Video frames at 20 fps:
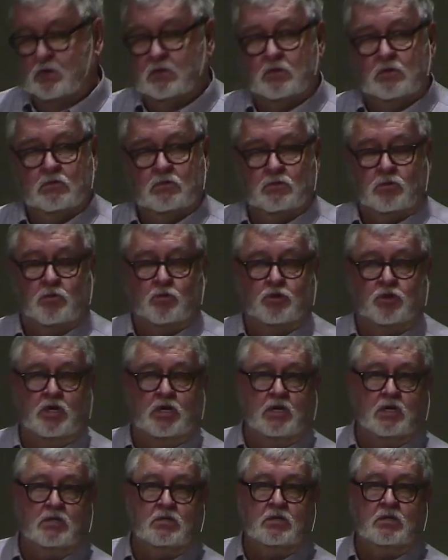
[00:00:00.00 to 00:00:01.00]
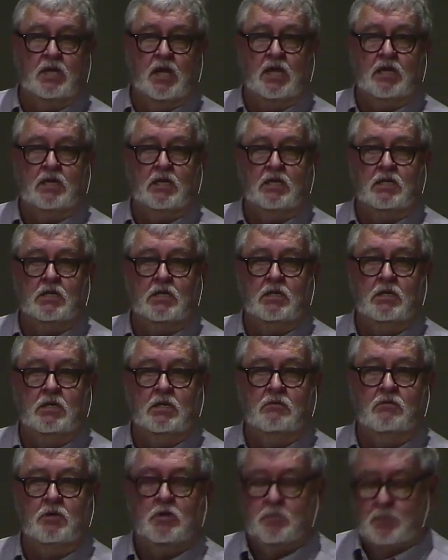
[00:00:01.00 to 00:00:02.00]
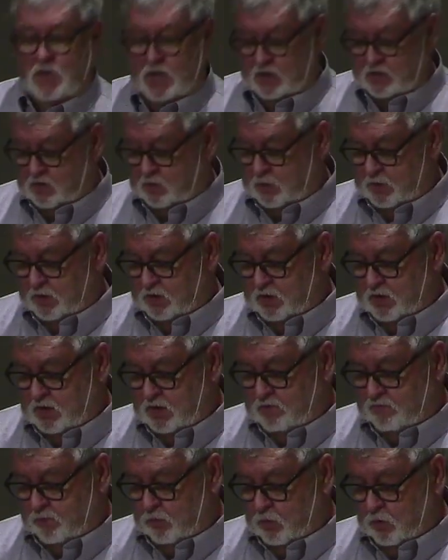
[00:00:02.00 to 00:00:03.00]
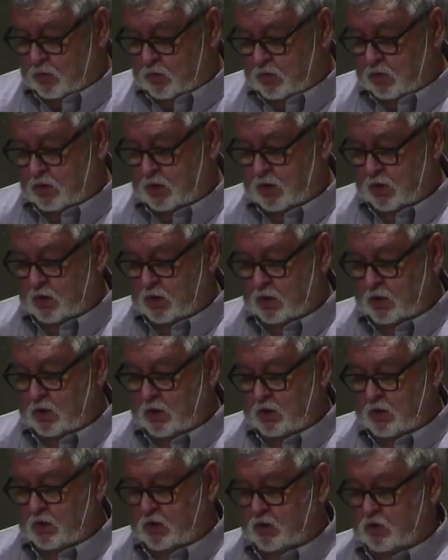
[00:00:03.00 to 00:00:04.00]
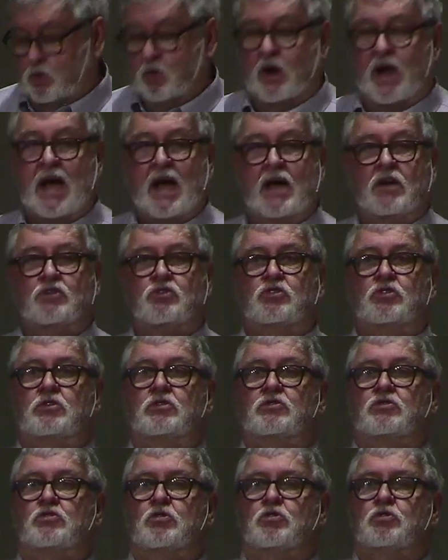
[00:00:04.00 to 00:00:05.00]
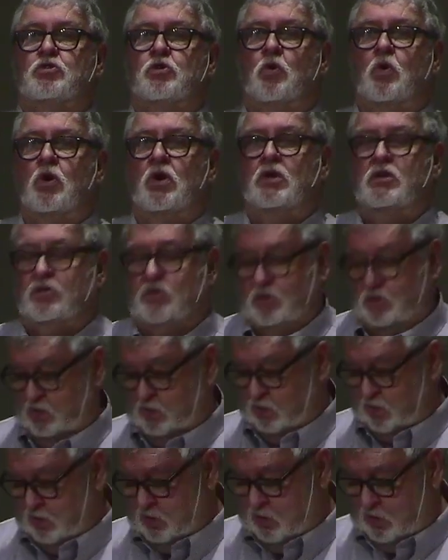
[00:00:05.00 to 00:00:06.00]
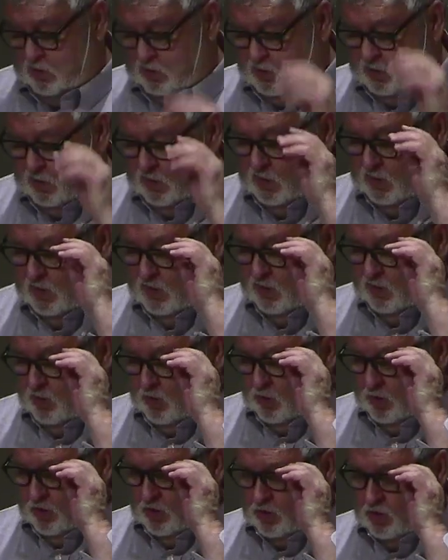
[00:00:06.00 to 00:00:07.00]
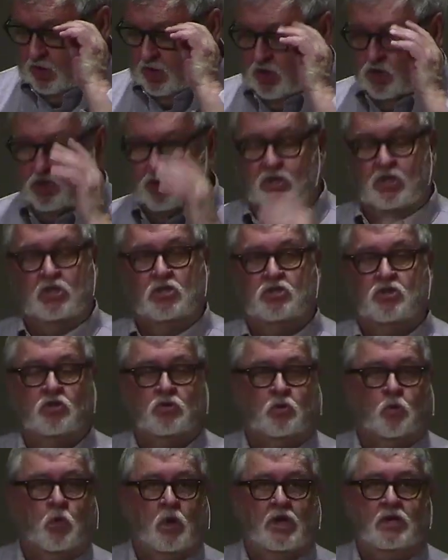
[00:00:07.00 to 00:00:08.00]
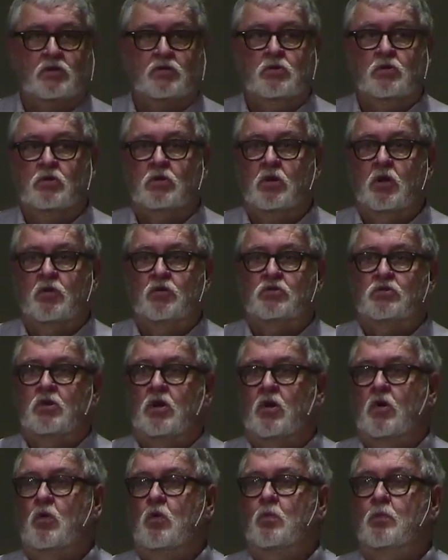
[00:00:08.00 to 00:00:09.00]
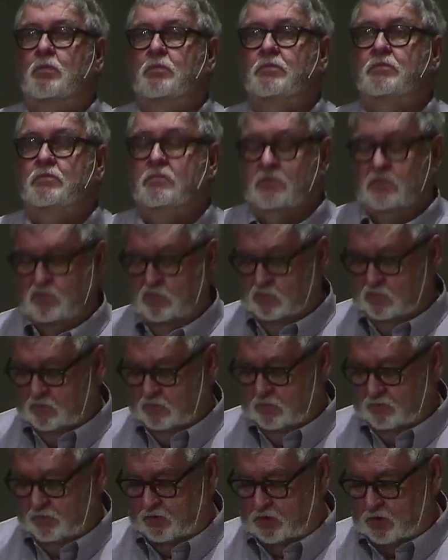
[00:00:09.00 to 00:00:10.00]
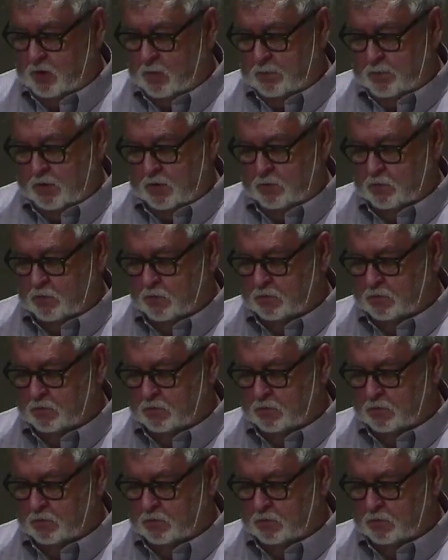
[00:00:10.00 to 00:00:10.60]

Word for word: Truth is, taking responsibility for your actions, your choices, your decision is just way too close to home for some people.